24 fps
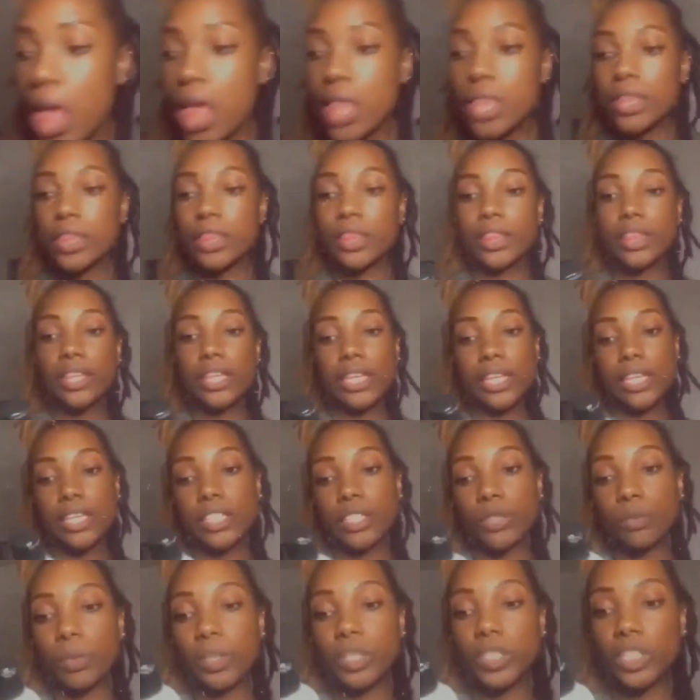this,
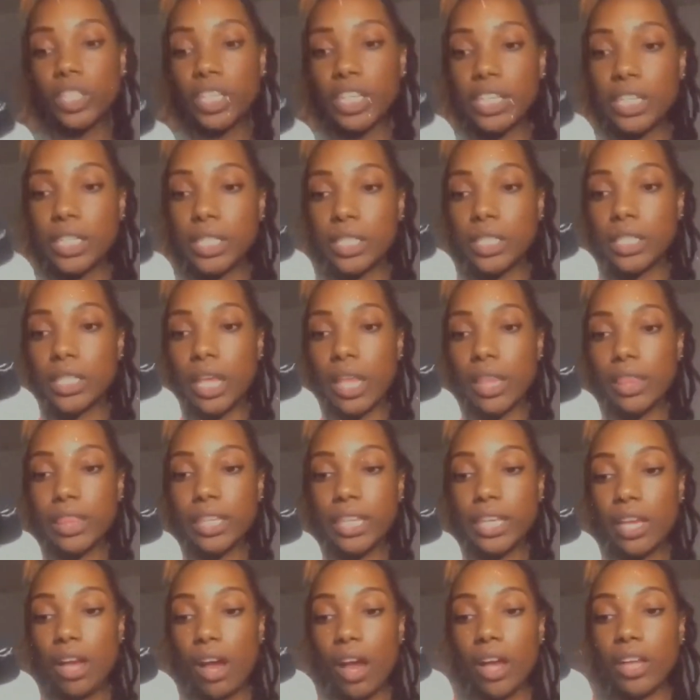which is the
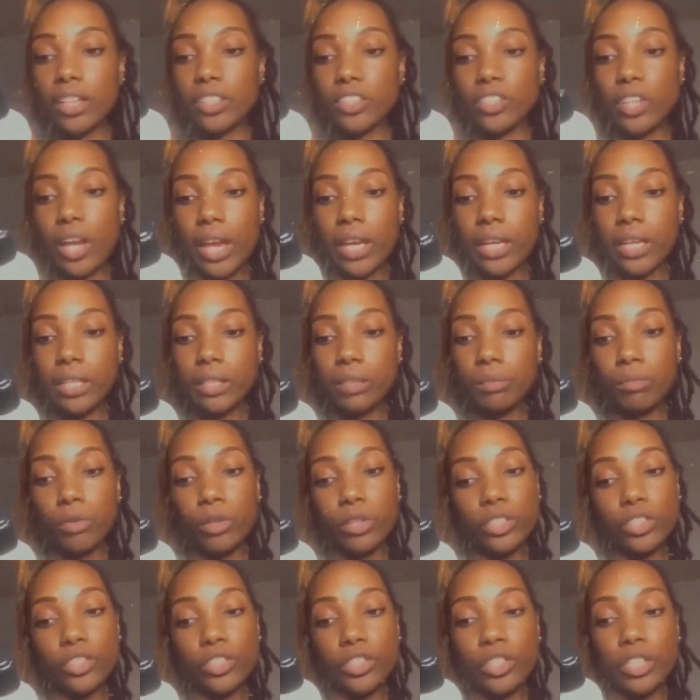Aunt Jackie's
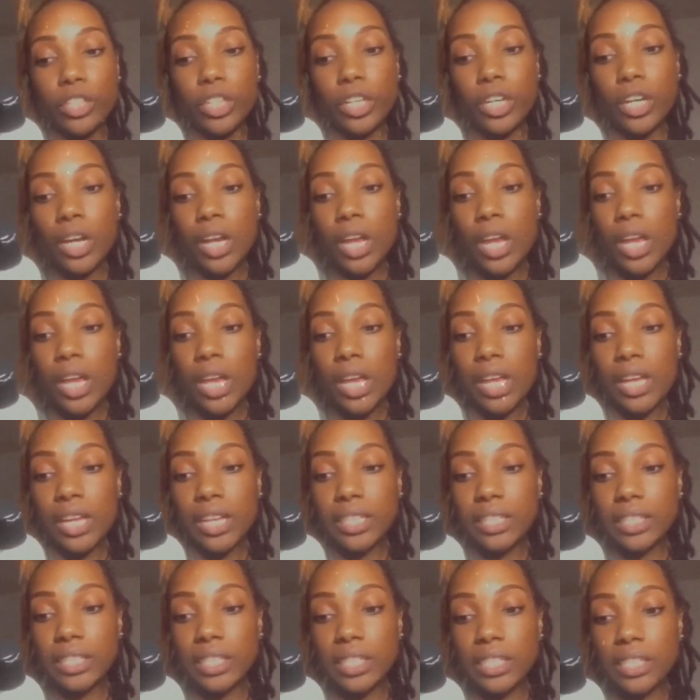Moisture
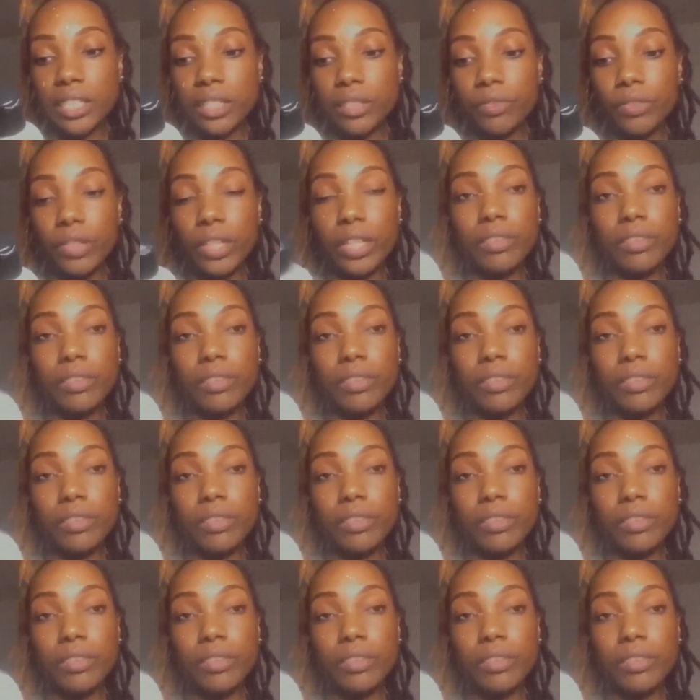Intensive Leave-In